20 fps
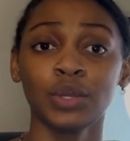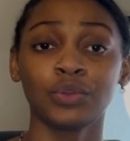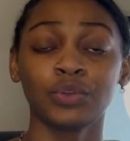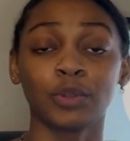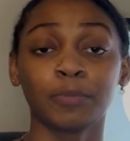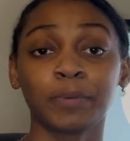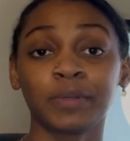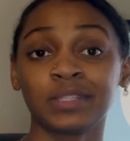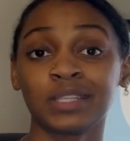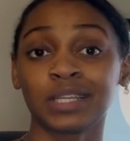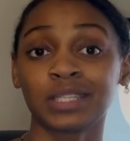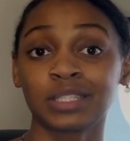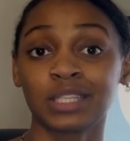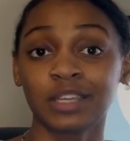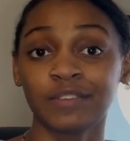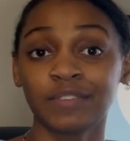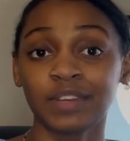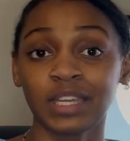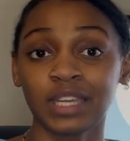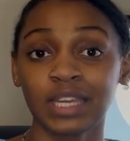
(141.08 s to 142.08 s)
your
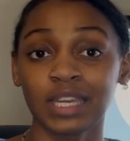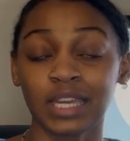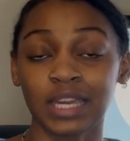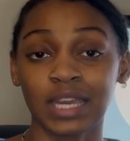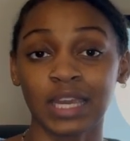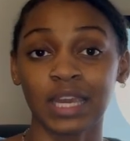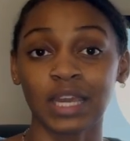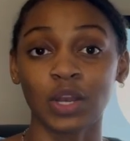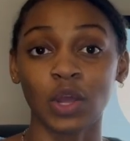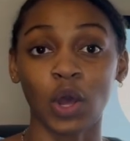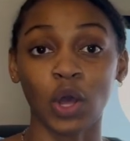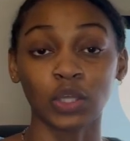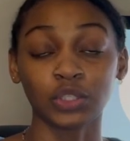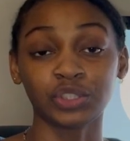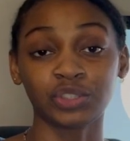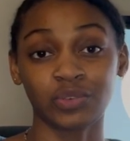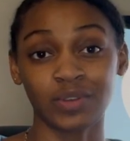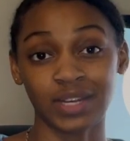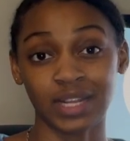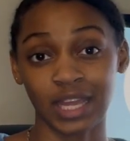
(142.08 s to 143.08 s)
productivity and
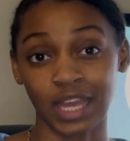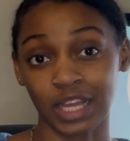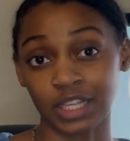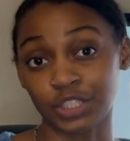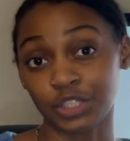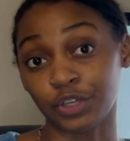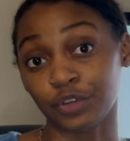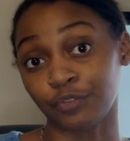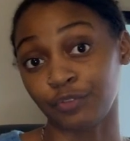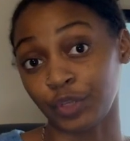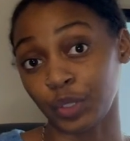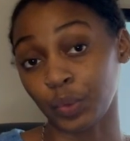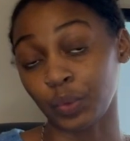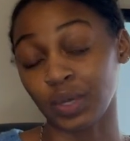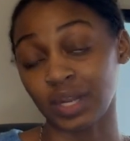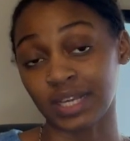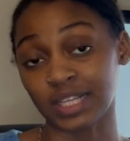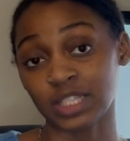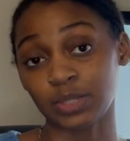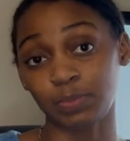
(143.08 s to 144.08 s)
also enhance your
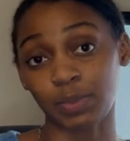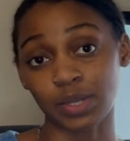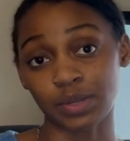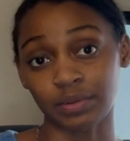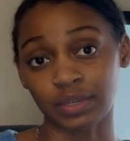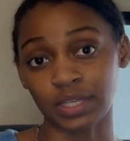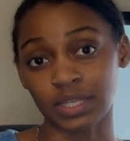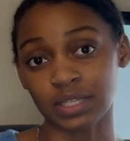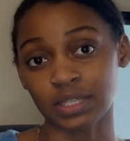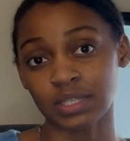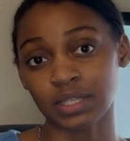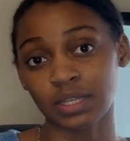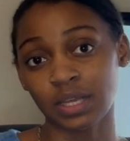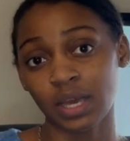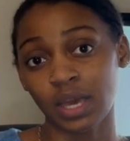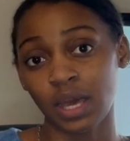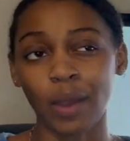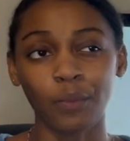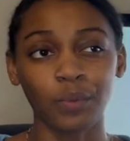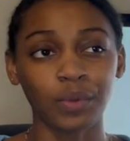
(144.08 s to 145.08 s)
viewing experience.
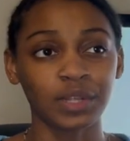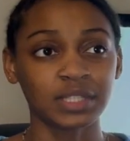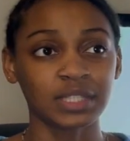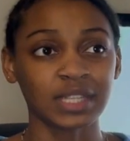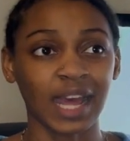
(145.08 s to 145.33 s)
That one is